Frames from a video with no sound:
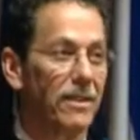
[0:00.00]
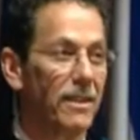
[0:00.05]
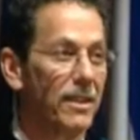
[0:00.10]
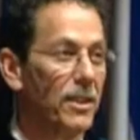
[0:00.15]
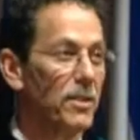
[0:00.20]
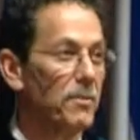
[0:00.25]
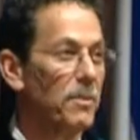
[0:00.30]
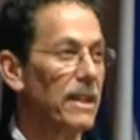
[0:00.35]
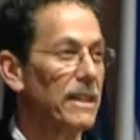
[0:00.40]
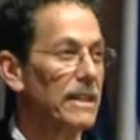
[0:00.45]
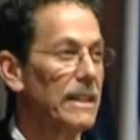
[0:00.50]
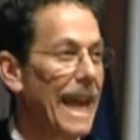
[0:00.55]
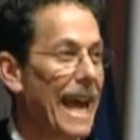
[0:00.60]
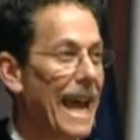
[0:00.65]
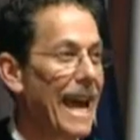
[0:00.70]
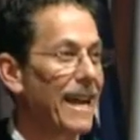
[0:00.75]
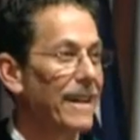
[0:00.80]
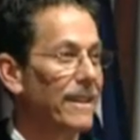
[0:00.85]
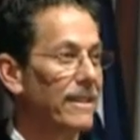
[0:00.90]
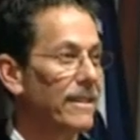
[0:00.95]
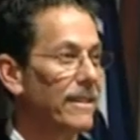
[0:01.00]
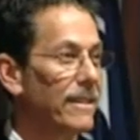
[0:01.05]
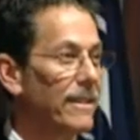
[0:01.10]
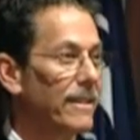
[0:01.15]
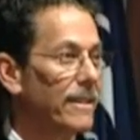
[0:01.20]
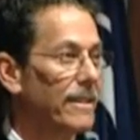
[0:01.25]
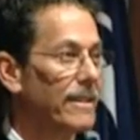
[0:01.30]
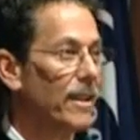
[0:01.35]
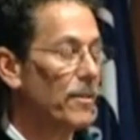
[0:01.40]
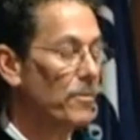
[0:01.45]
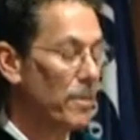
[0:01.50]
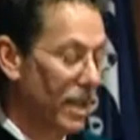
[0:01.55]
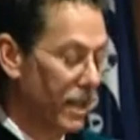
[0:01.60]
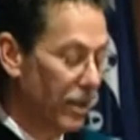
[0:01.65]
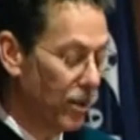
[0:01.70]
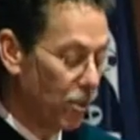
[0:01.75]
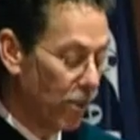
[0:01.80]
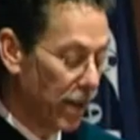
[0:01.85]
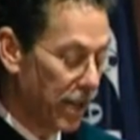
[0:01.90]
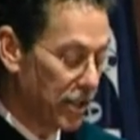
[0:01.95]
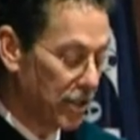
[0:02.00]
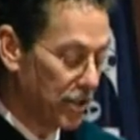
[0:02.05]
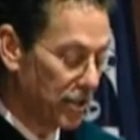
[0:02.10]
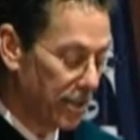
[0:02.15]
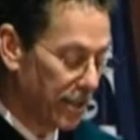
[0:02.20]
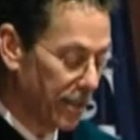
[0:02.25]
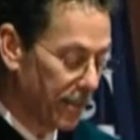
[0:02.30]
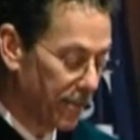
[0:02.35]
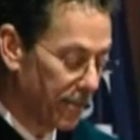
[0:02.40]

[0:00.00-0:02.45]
you must ask a big question.